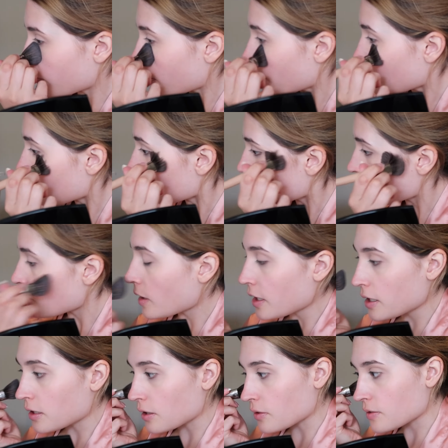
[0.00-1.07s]
And
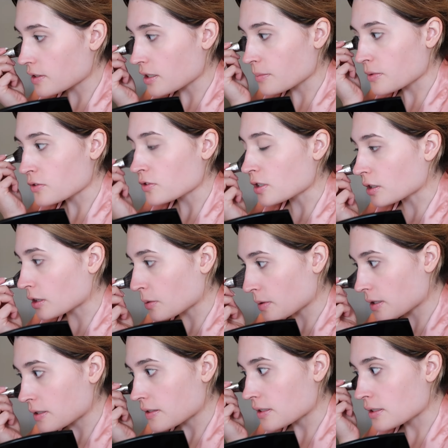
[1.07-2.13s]
Ryan knows that I've been struggling
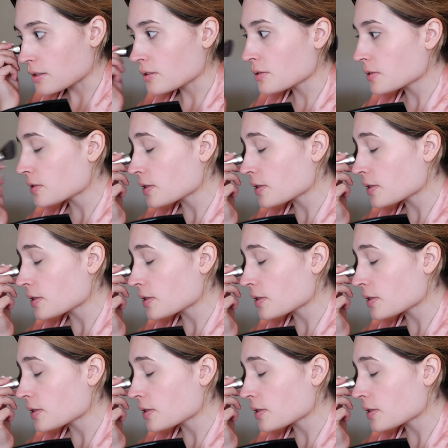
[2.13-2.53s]
with this too.